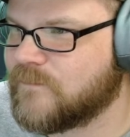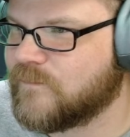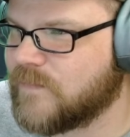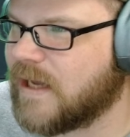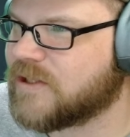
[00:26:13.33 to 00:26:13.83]

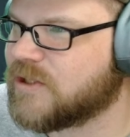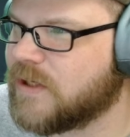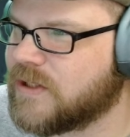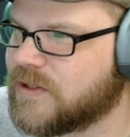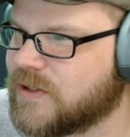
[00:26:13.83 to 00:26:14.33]
Yeah,
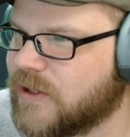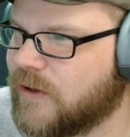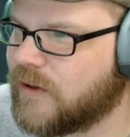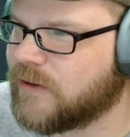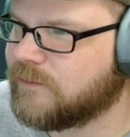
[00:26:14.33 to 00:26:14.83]
so this is
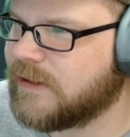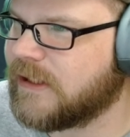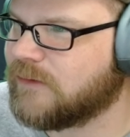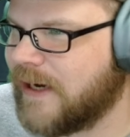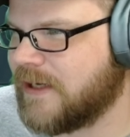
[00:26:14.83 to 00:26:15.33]
all
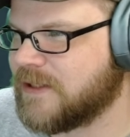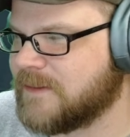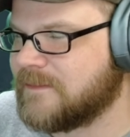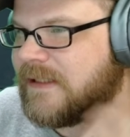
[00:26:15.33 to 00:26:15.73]
completely random.